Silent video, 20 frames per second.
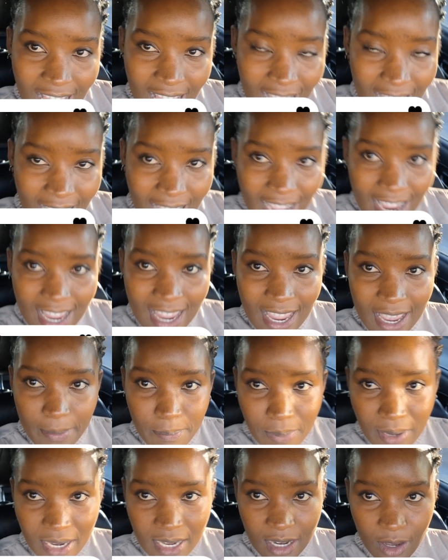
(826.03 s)
I
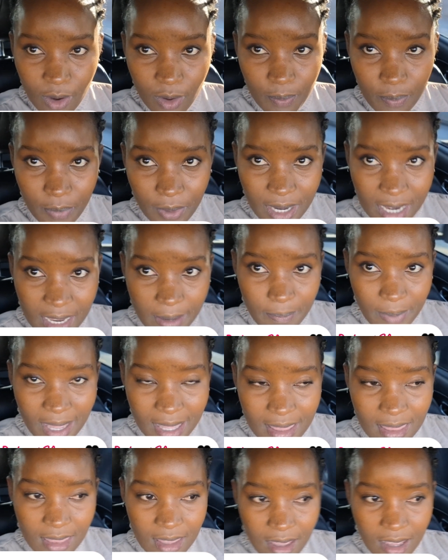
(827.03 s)
am planning on bringing back
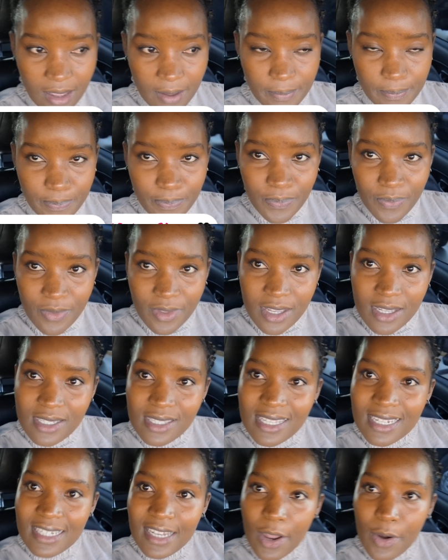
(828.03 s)
the
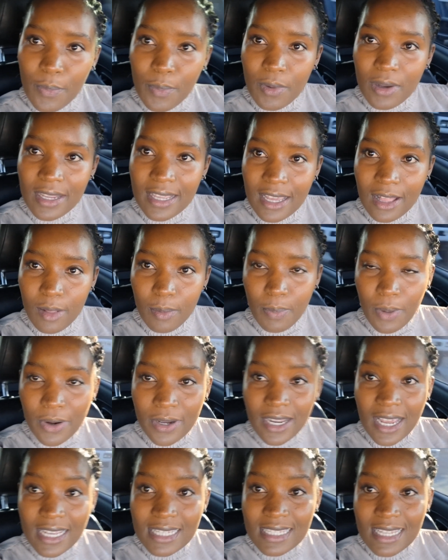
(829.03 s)
Sit Down Legal
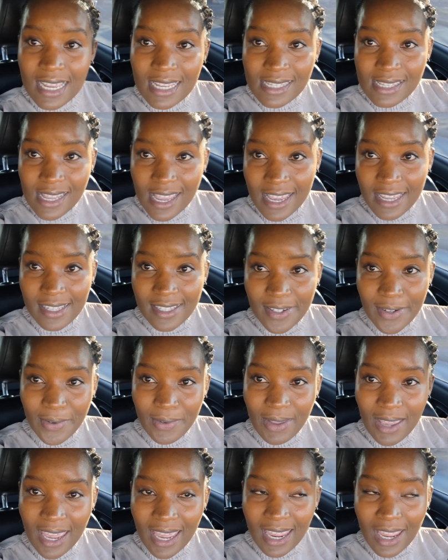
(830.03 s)
Podcast SA,
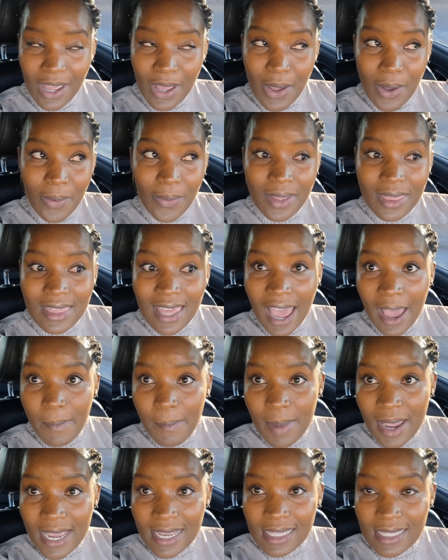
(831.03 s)
okay? With the
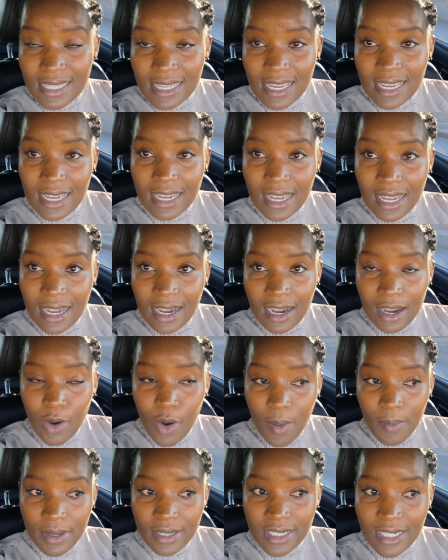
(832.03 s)
amazing
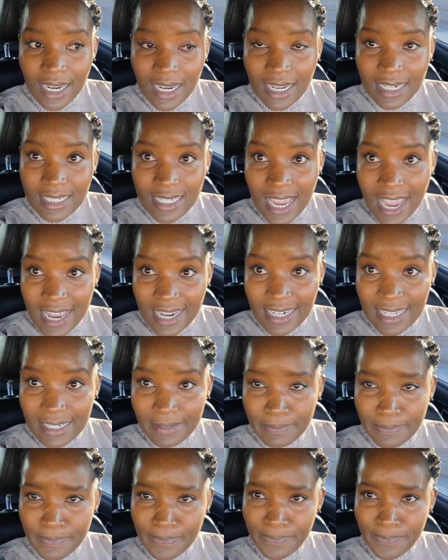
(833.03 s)
commercial attorney.